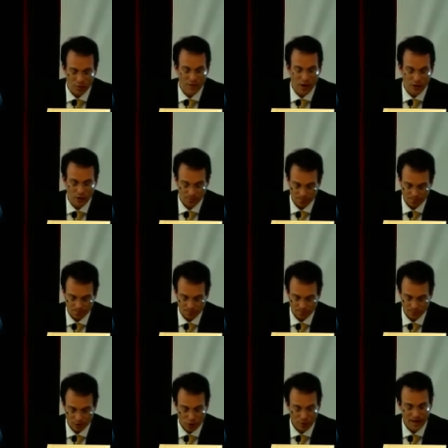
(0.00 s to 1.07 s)
Without
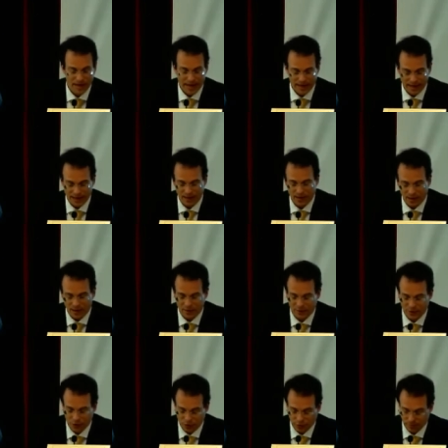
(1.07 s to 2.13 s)
terminating in an
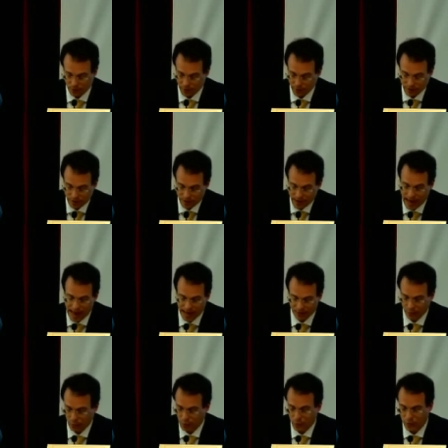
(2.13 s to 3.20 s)
individual person, the
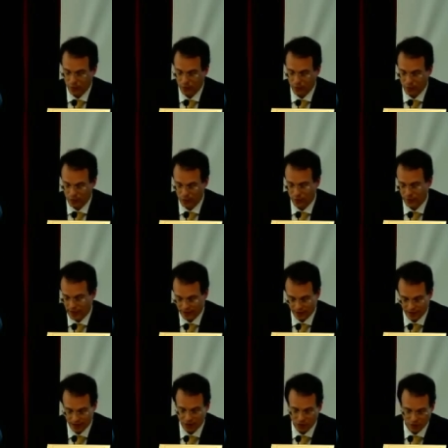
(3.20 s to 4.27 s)
act would be reduced to a
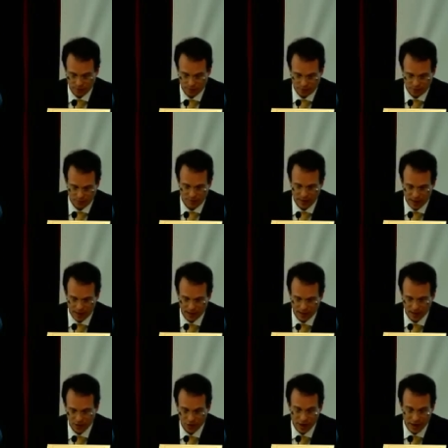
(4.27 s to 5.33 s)
vestigium of
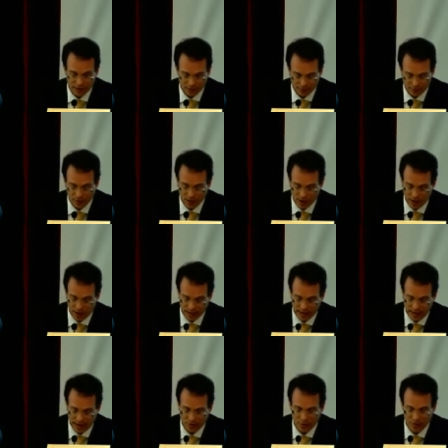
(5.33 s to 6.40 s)
being, a trace of God,
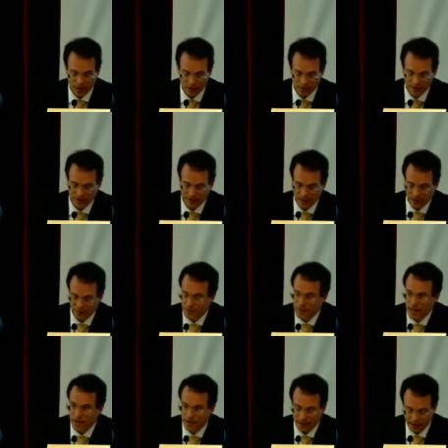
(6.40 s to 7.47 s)
without a
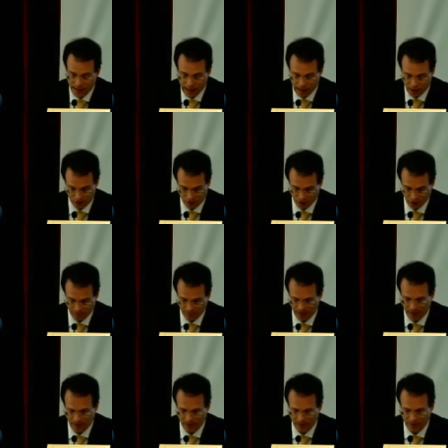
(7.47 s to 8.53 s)
self-standing character,
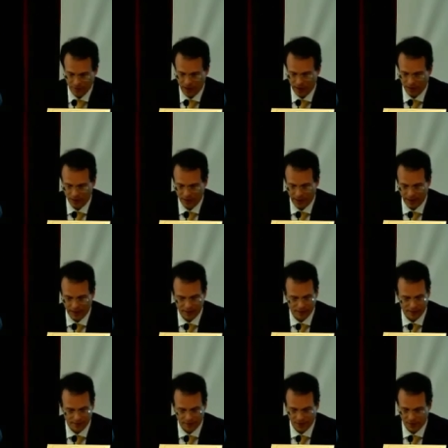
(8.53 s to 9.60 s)
as Siewerth
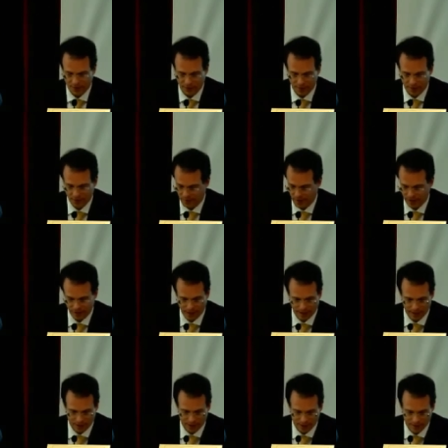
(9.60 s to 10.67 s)
allocates in the philosophy of Meister
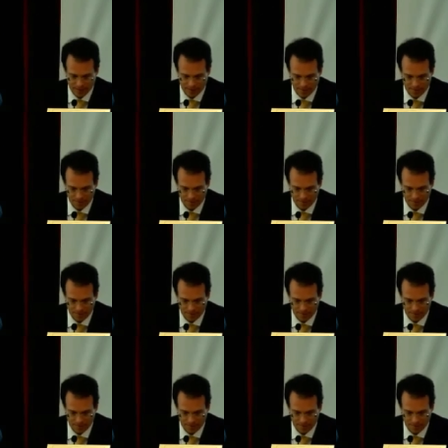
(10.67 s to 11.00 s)
Eckhart.